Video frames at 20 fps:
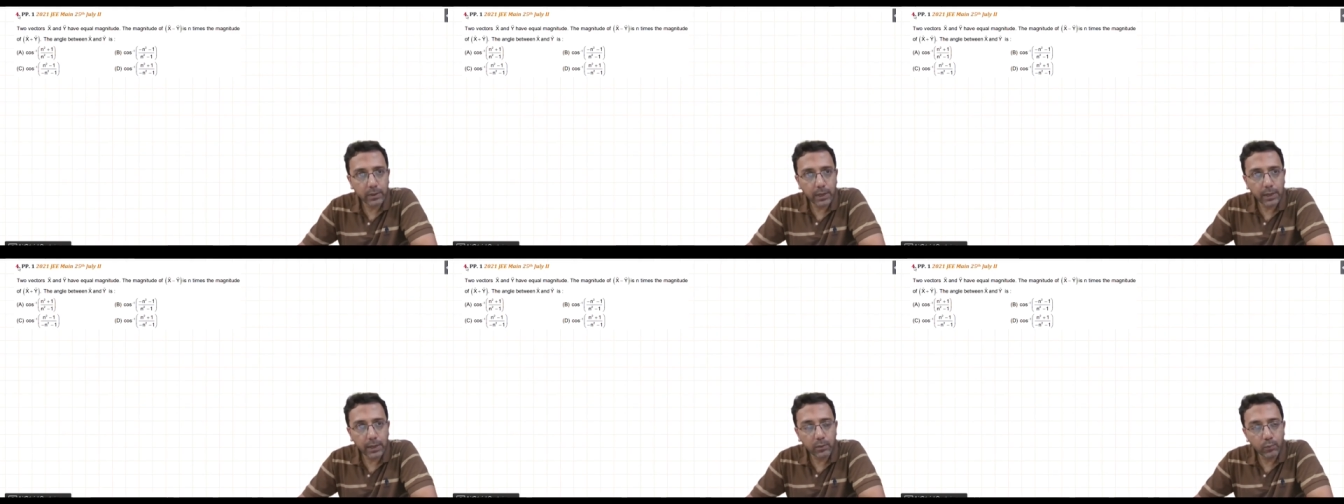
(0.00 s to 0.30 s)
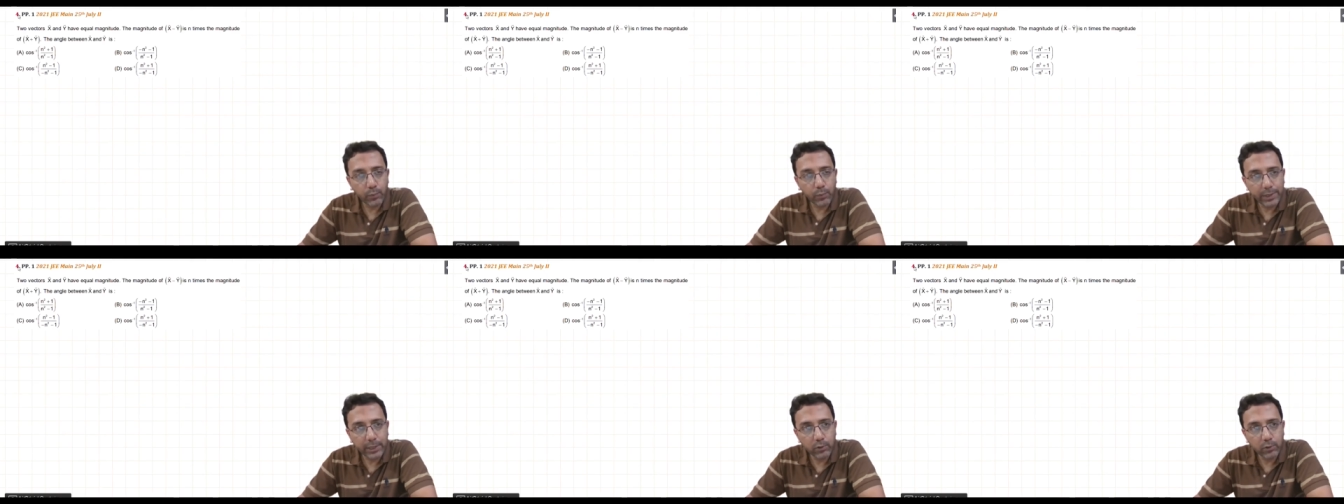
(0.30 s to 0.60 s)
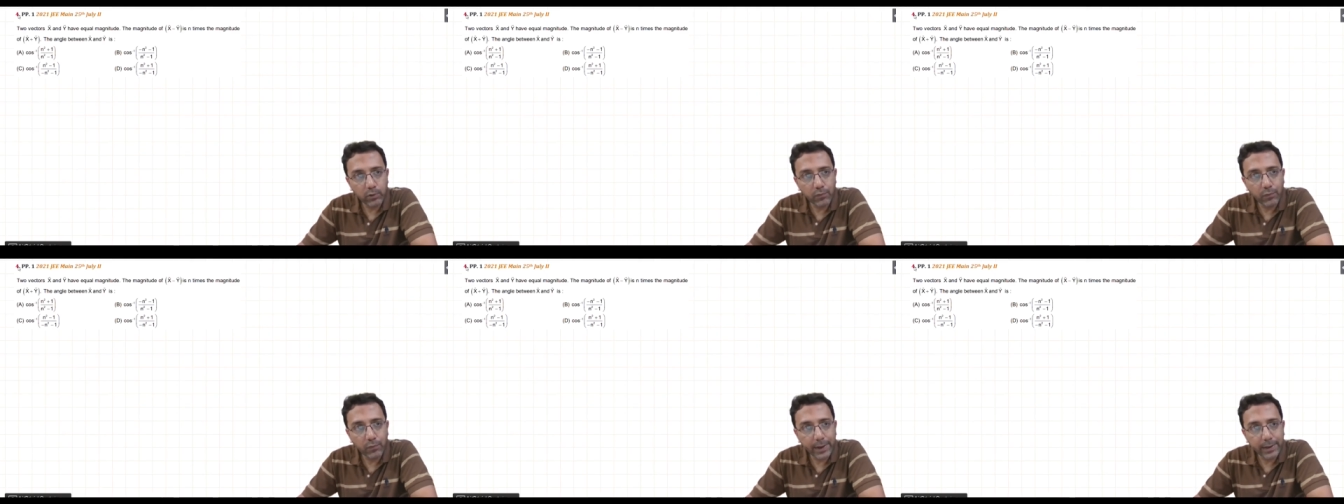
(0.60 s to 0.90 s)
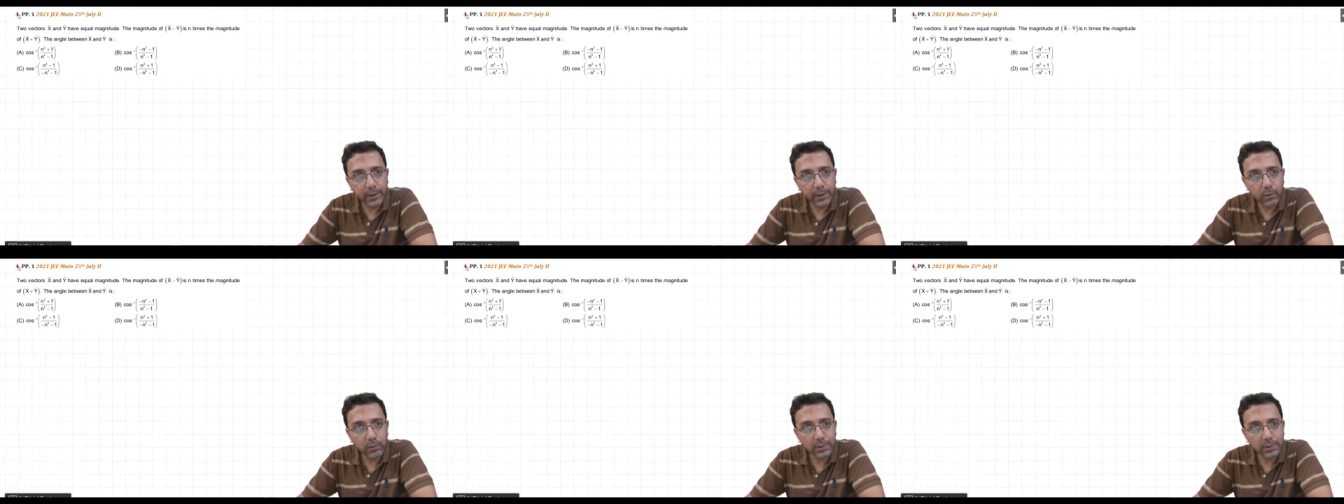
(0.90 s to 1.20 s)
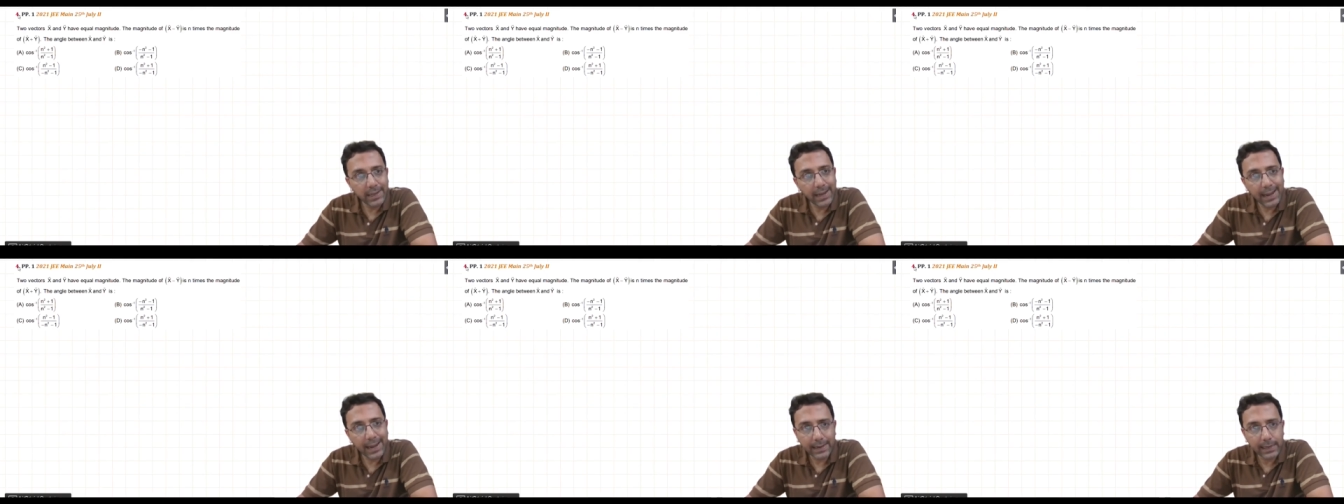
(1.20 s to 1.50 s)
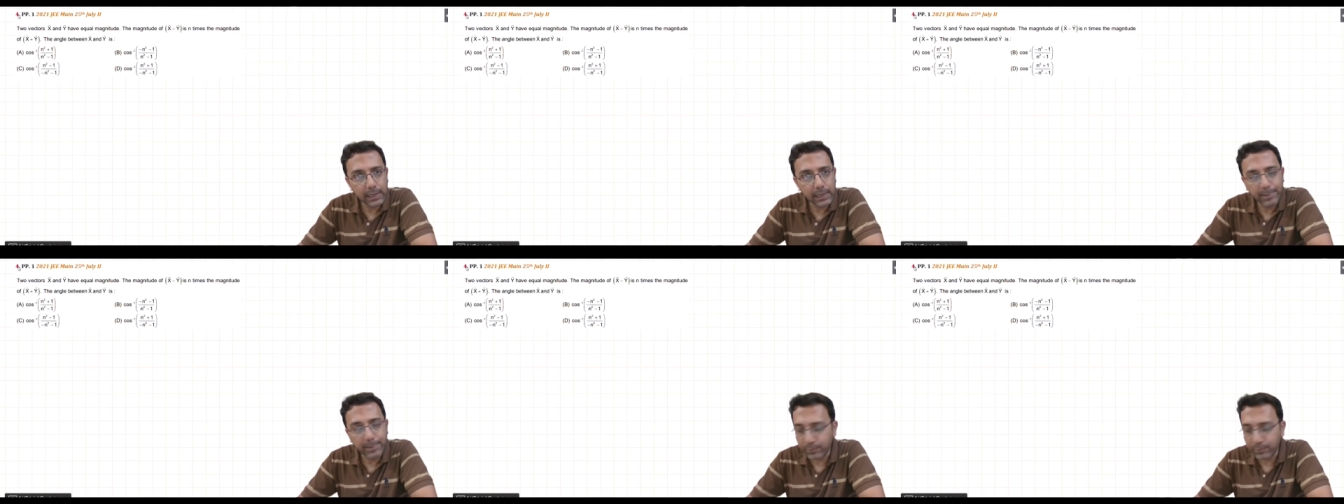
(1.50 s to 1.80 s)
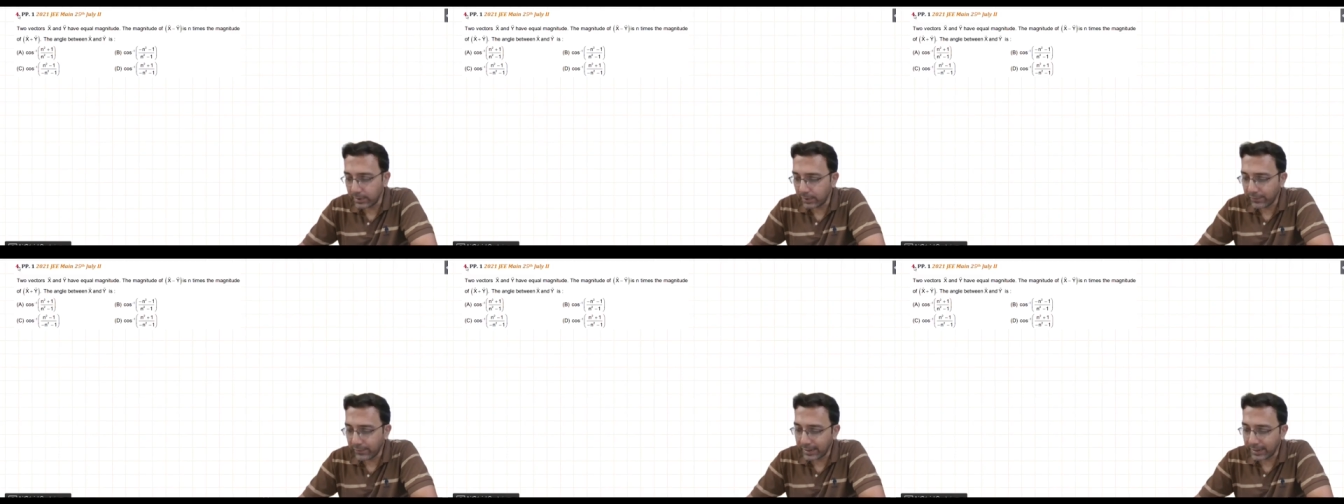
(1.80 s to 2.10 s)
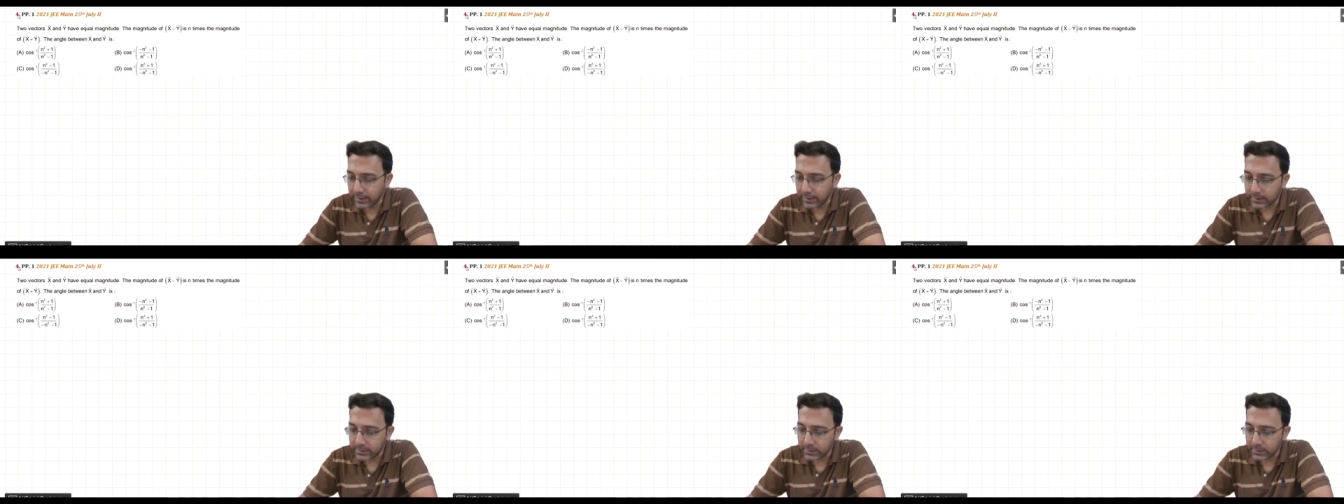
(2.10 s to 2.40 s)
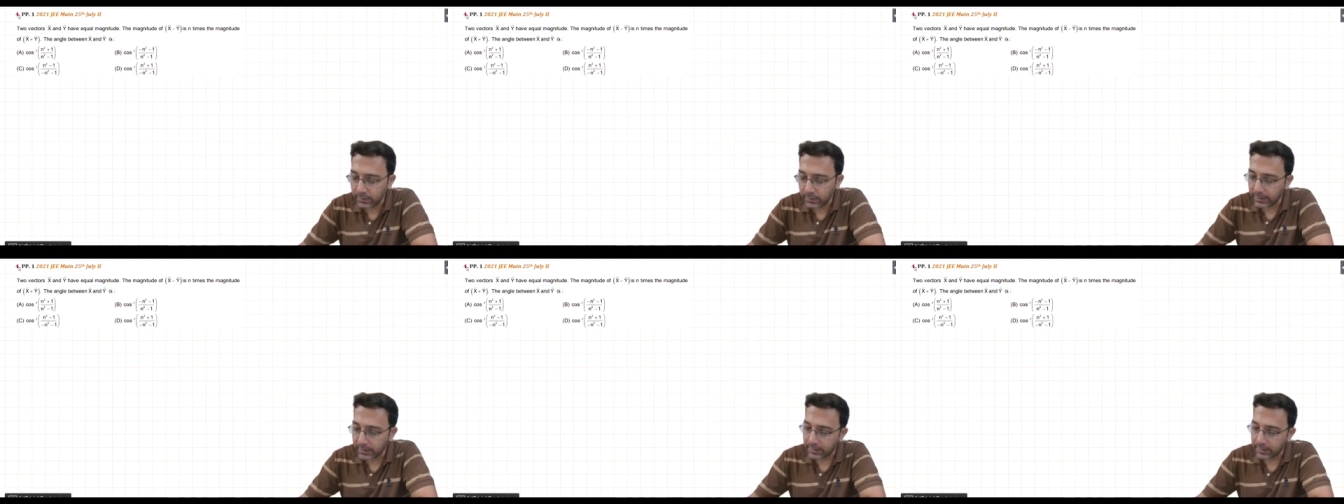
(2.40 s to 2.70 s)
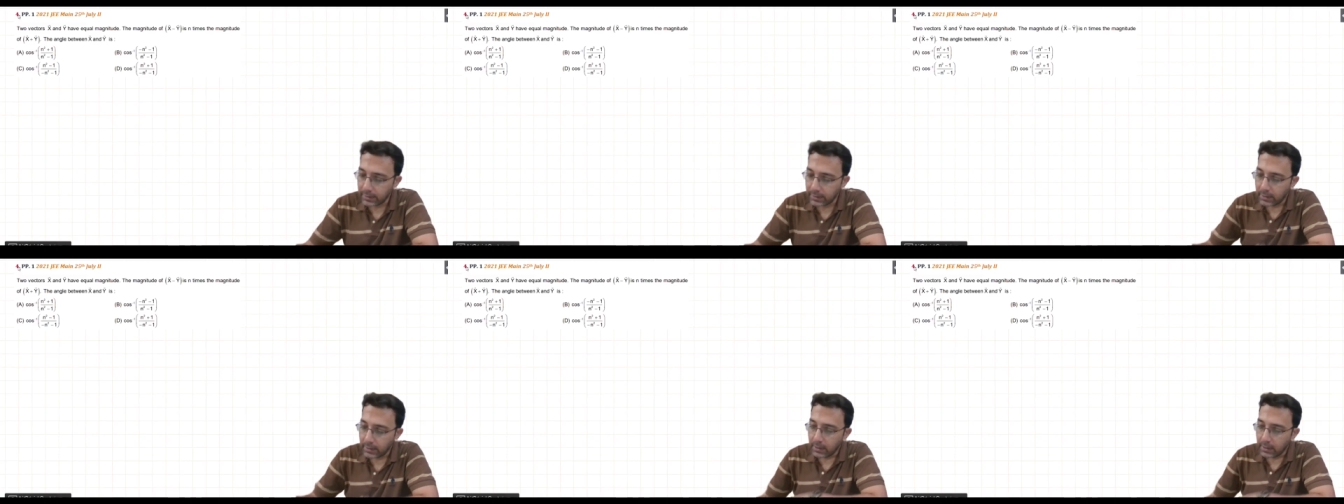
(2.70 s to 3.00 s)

and we need to find out the angle between the vectors. Okay,